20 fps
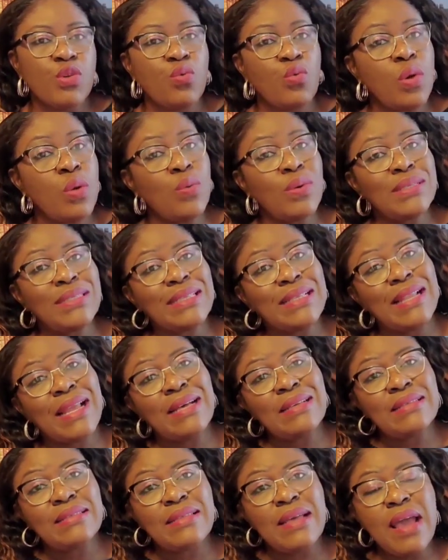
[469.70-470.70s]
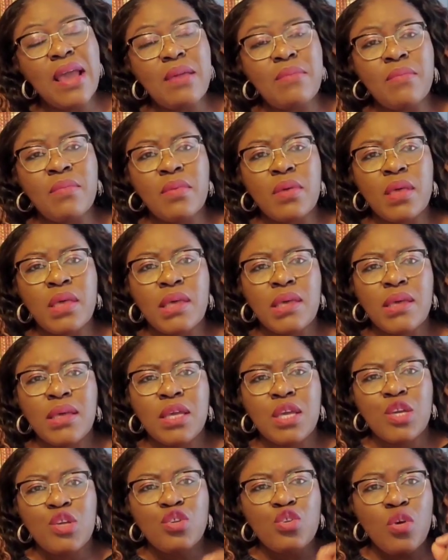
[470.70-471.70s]
When was the last time?
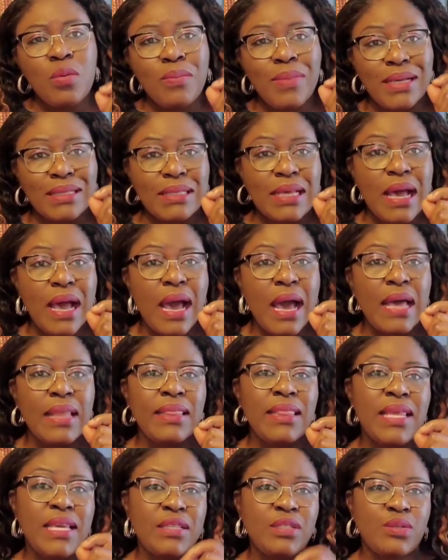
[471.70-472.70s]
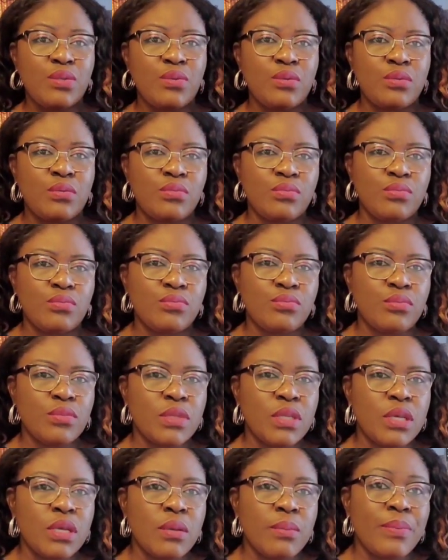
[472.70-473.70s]
No matter how little.
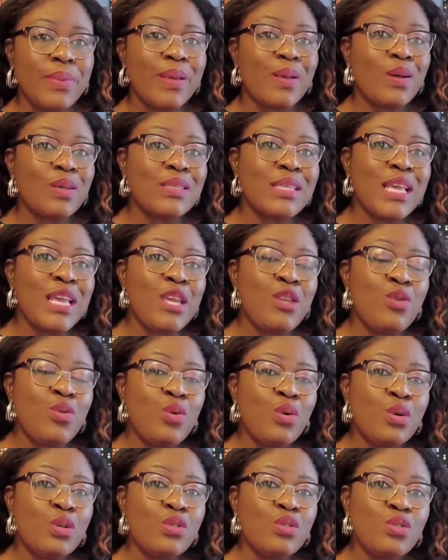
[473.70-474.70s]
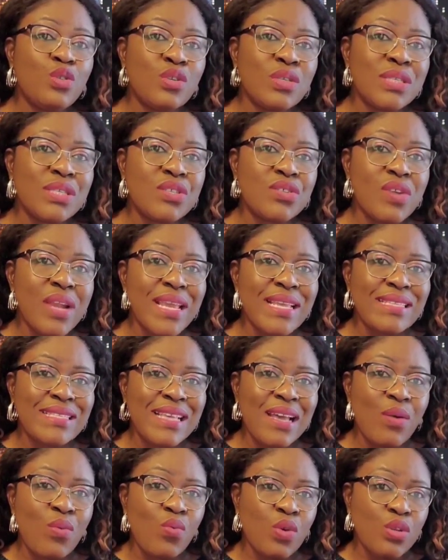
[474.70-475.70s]
Because he knows your strength
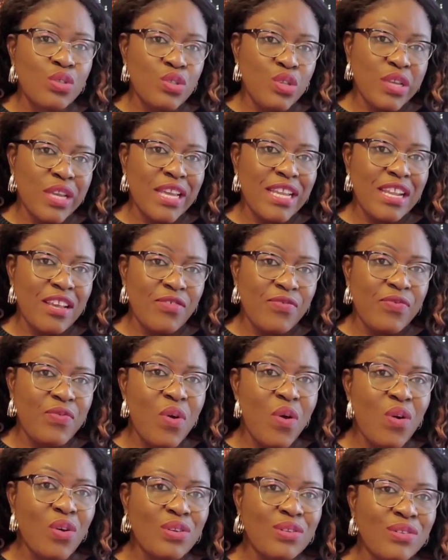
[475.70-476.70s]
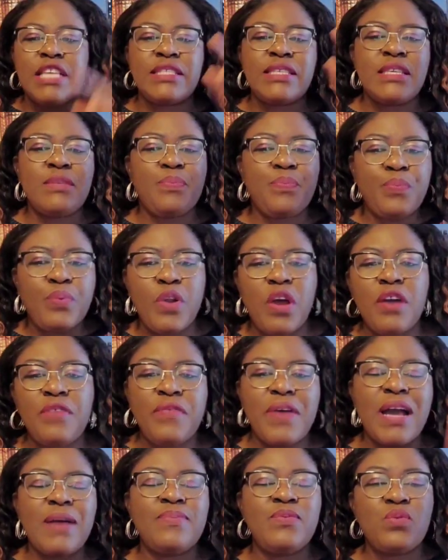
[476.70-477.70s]
and what you can afford. It's in
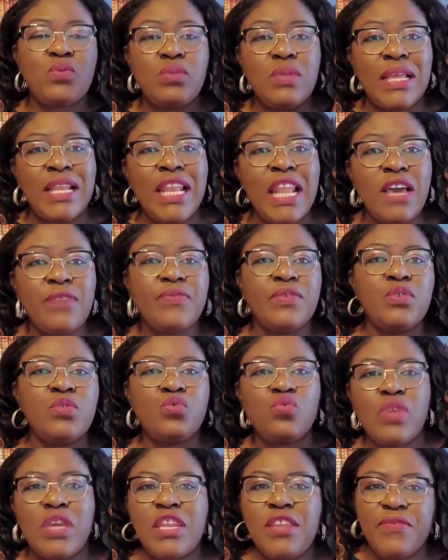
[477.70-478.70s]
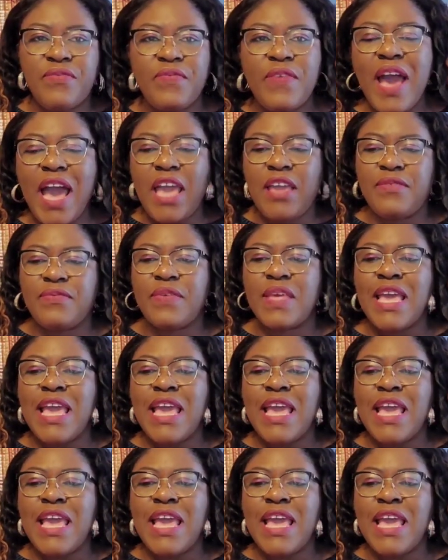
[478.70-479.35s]
Proverbs 11:25.